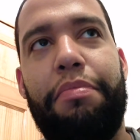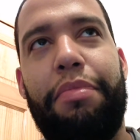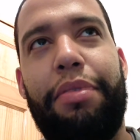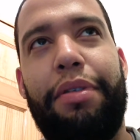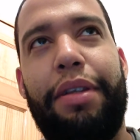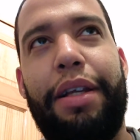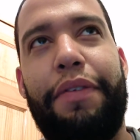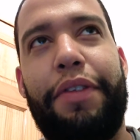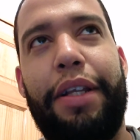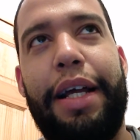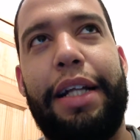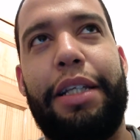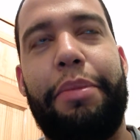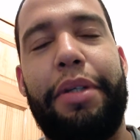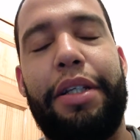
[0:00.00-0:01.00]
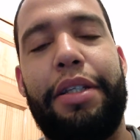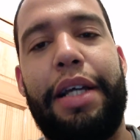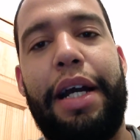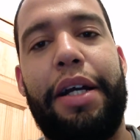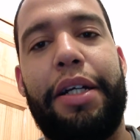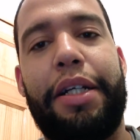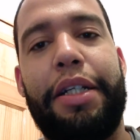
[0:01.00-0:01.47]
left a lot to be
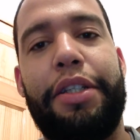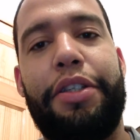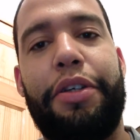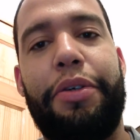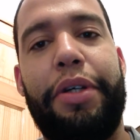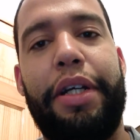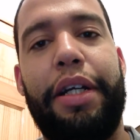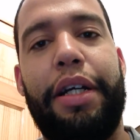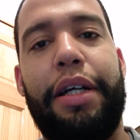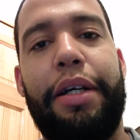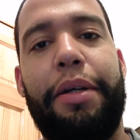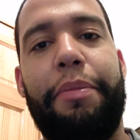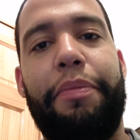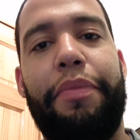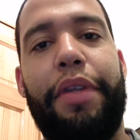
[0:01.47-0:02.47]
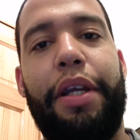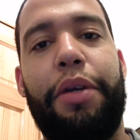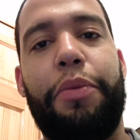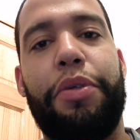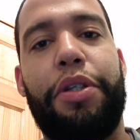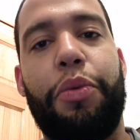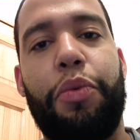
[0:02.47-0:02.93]
desired, considering that it
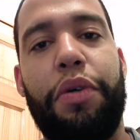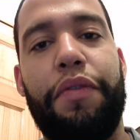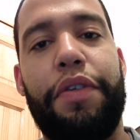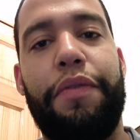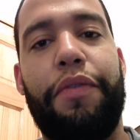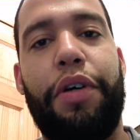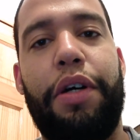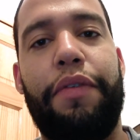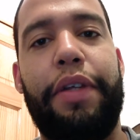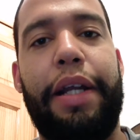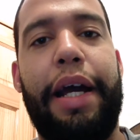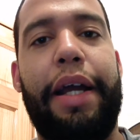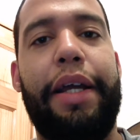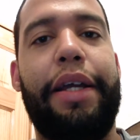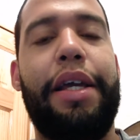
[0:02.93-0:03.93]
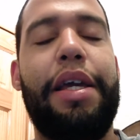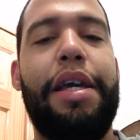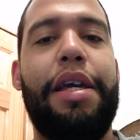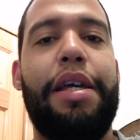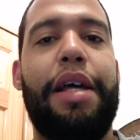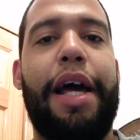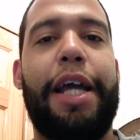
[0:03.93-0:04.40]
was the Wolves involved, and I
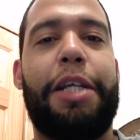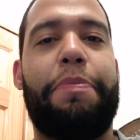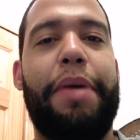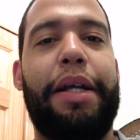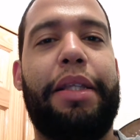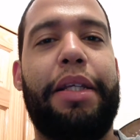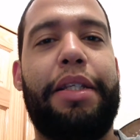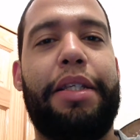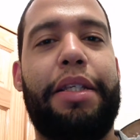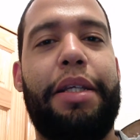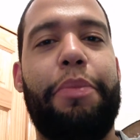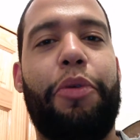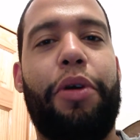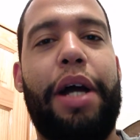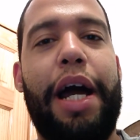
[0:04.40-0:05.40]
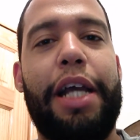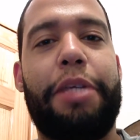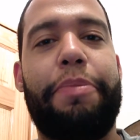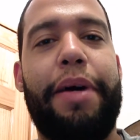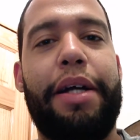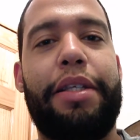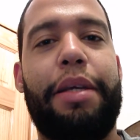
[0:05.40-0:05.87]
expected to see more high
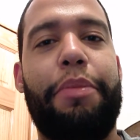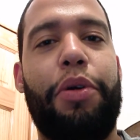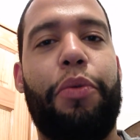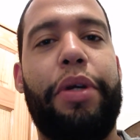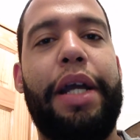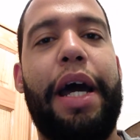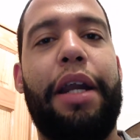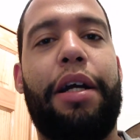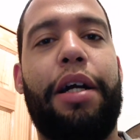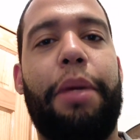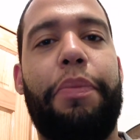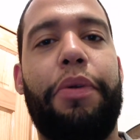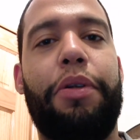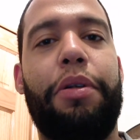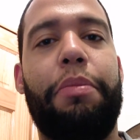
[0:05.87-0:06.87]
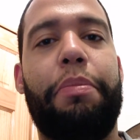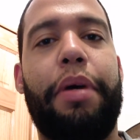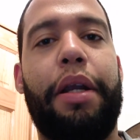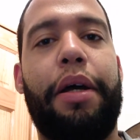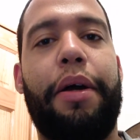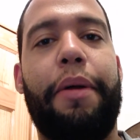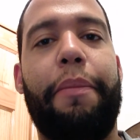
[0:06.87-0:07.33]
spots. I mean, we had a couple, but
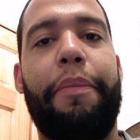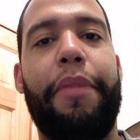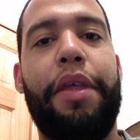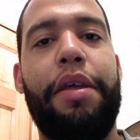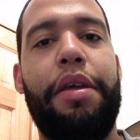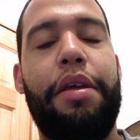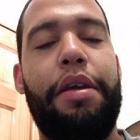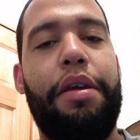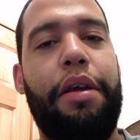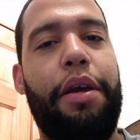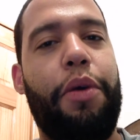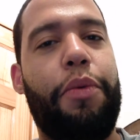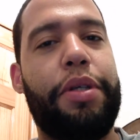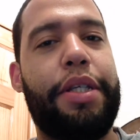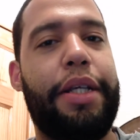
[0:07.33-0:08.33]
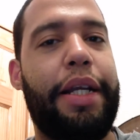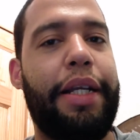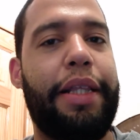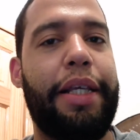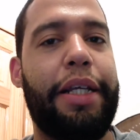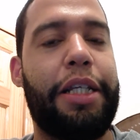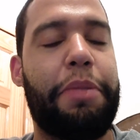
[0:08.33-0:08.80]
it wasn't
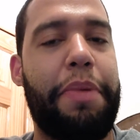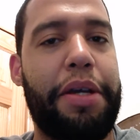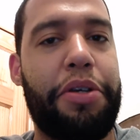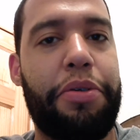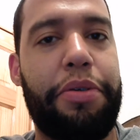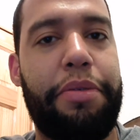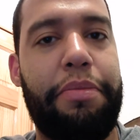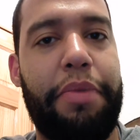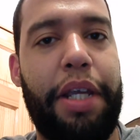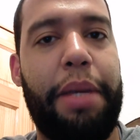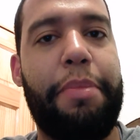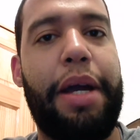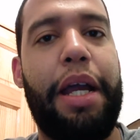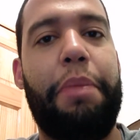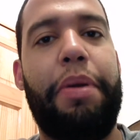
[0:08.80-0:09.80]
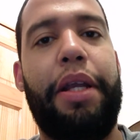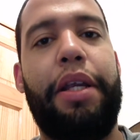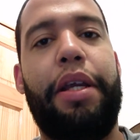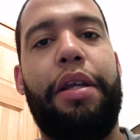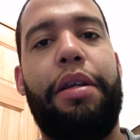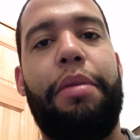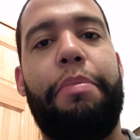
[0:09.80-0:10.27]
anything special, in my
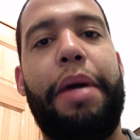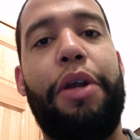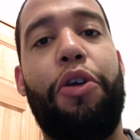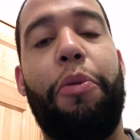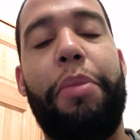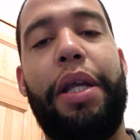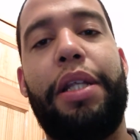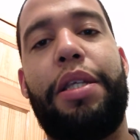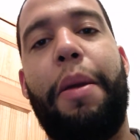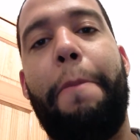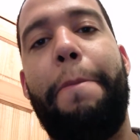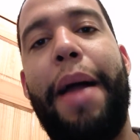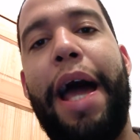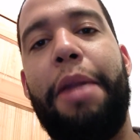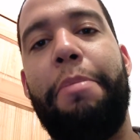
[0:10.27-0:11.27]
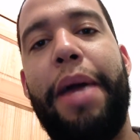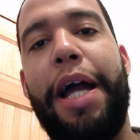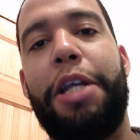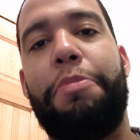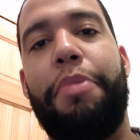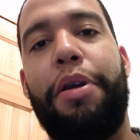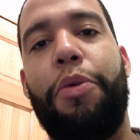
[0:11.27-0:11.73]
opinion. By no means a bad
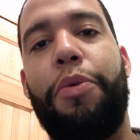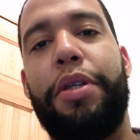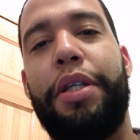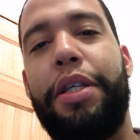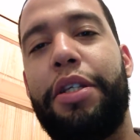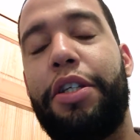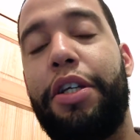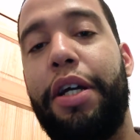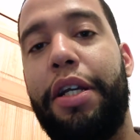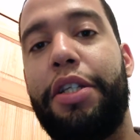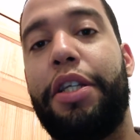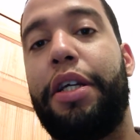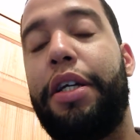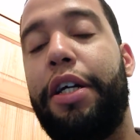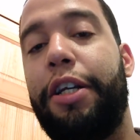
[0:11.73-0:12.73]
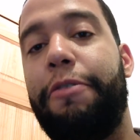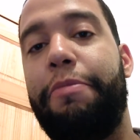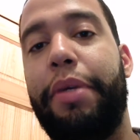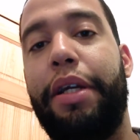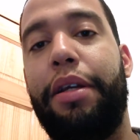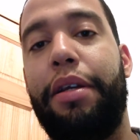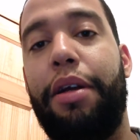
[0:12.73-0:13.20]
match, but it wasn't as good as it could have
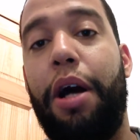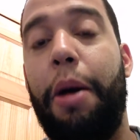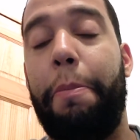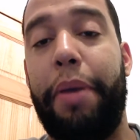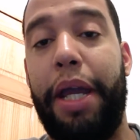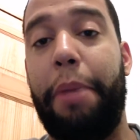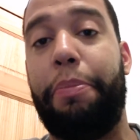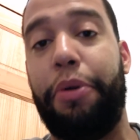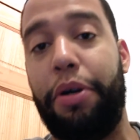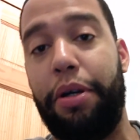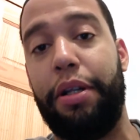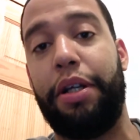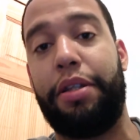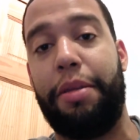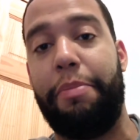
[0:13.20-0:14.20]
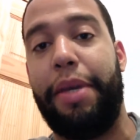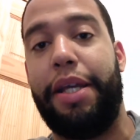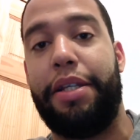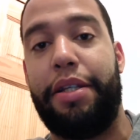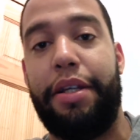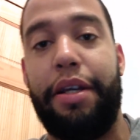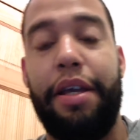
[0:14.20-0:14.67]
been. On paper, it looked
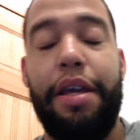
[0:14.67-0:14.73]
amazing.